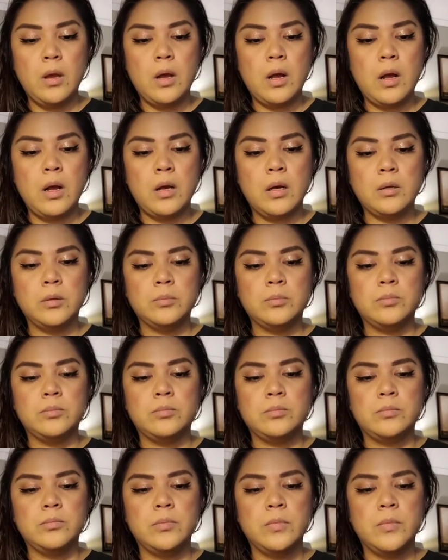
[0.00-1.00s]
Um,
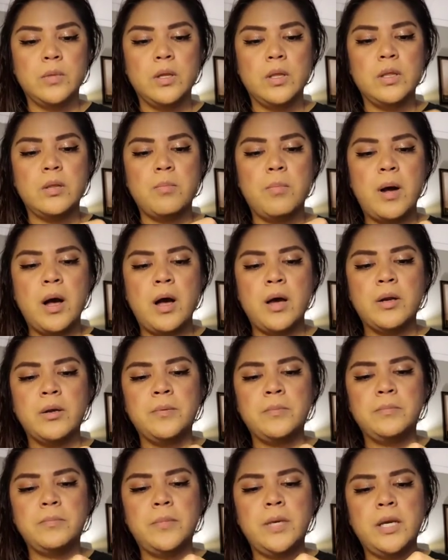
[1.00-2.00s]
in the
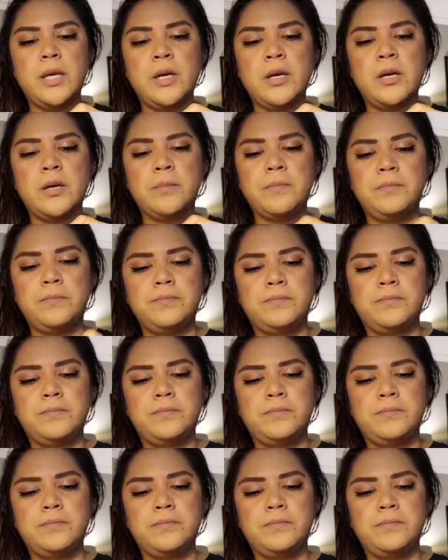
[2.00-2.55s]
bottom here,